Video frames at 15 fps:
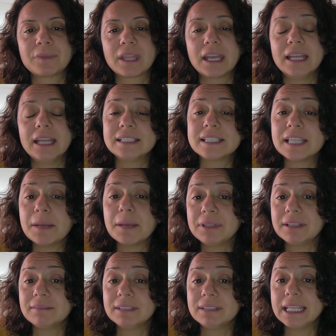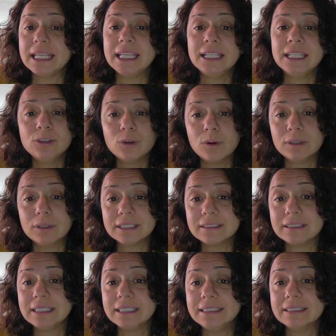a deceptively indolent
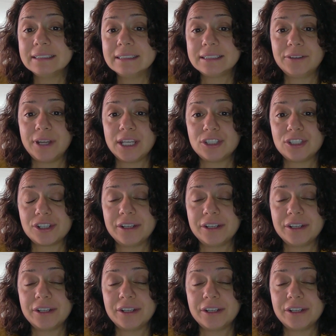little creature,